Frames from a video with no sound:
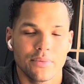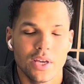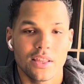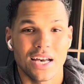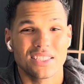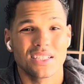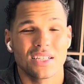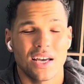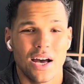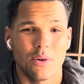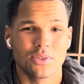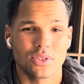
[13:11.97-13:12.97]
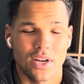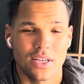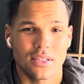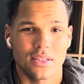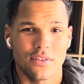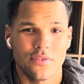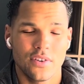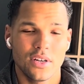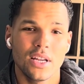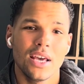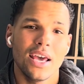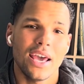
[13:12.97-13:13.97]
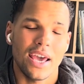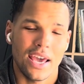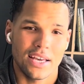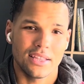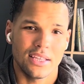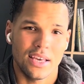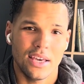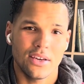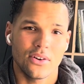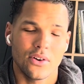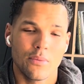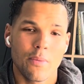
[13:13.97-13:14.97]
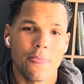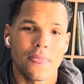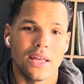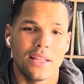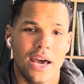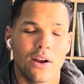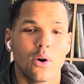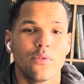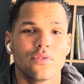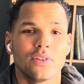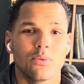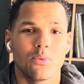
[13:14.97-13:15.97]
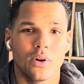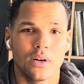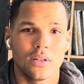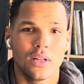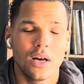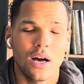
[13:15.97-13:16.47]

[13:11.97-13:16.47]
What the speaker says: That's going to help strengthen the foot and the ankle, and that hopefully will